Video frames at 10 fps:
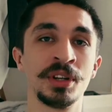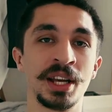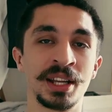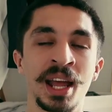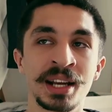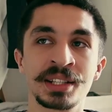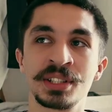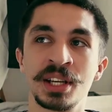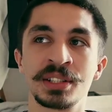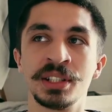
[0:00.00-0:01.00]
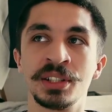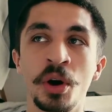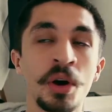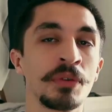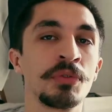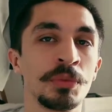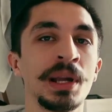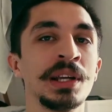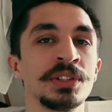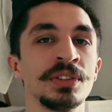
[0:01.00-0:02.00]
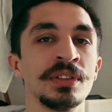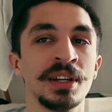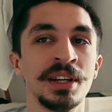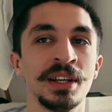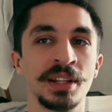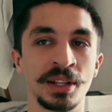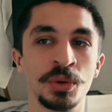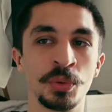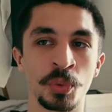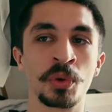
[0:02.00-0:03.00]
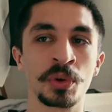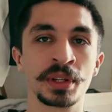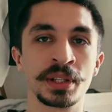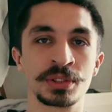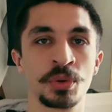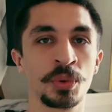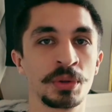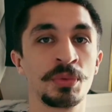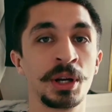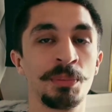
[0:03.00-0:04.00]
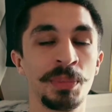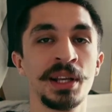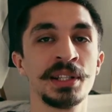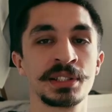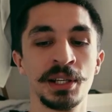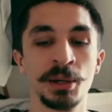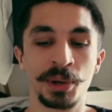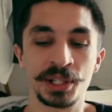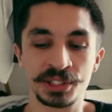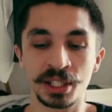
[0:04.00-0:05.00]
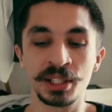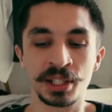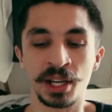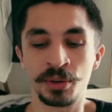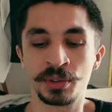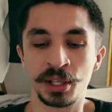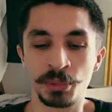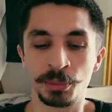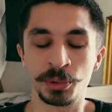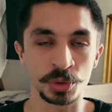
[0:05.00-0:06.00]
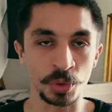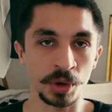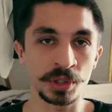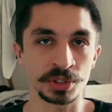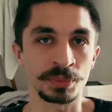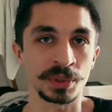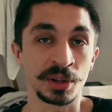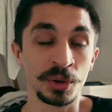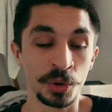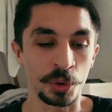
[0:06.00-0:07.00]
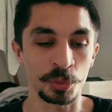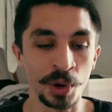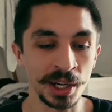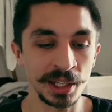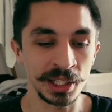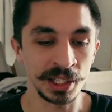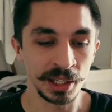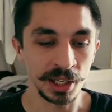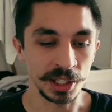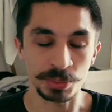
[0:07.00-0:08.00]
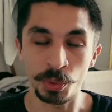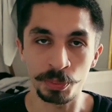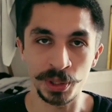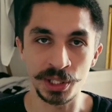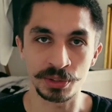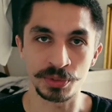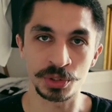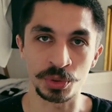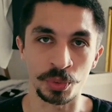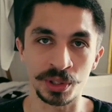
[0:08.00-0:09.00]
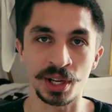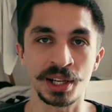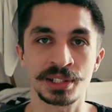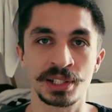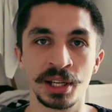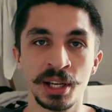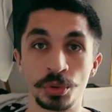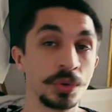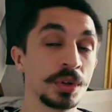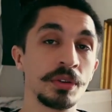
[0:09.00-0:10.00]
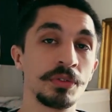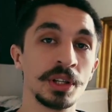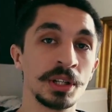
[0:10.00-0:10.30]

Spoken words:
It acts as a confirmation that your world is going the right place by sitting down and maybe drawing something or writing a small piece of the story nicely so you can feel